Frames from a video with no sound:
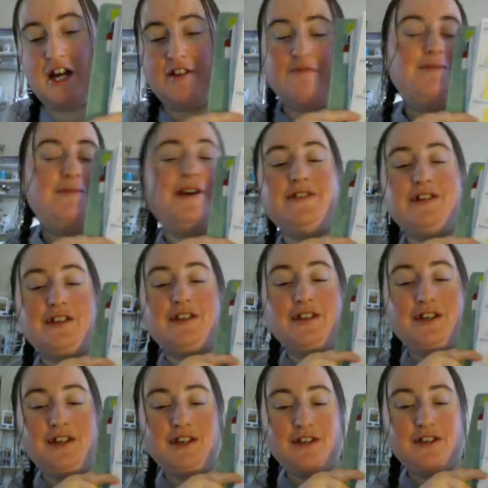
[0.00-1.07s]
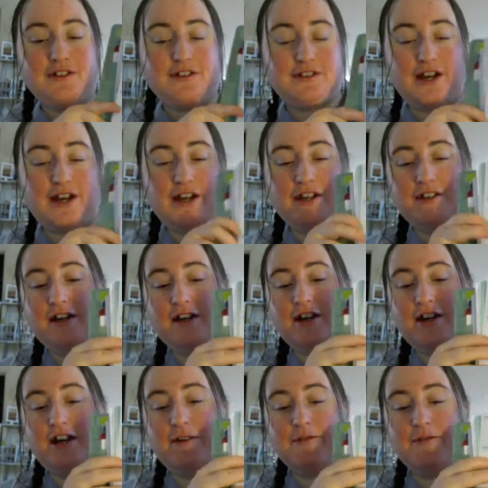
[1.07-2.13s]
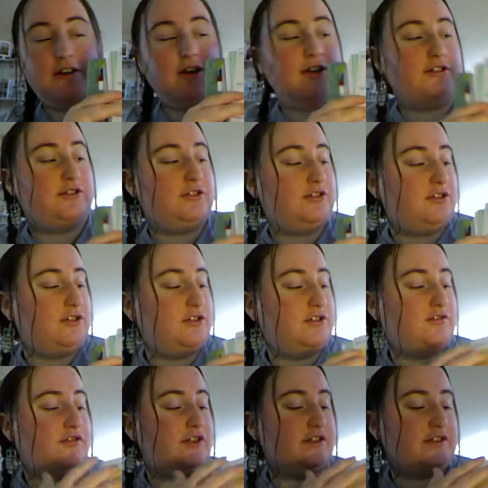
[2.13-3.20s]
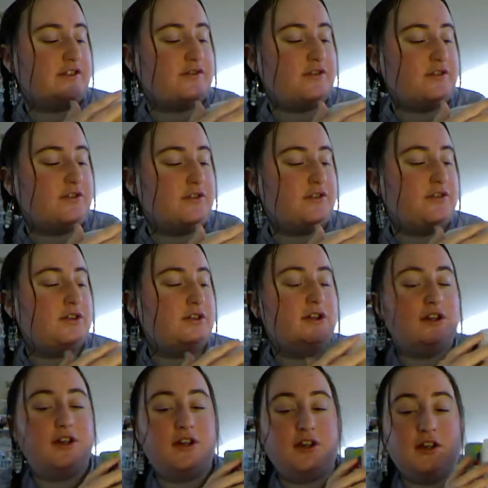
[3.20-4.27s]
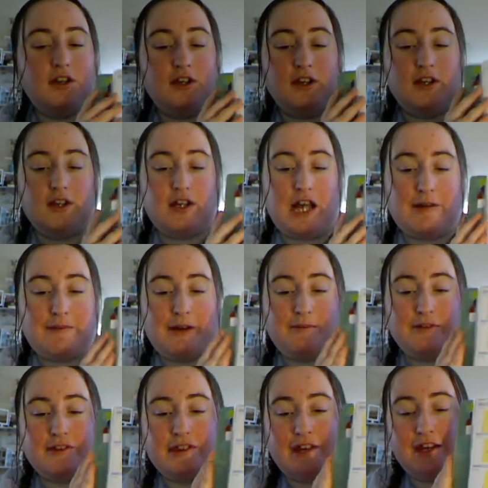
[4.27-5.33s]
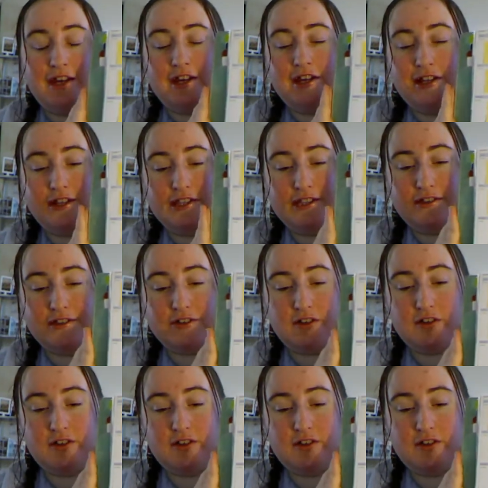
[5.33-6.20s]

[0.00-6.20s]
I've basically decided that I'm going to, first of all, come up with a list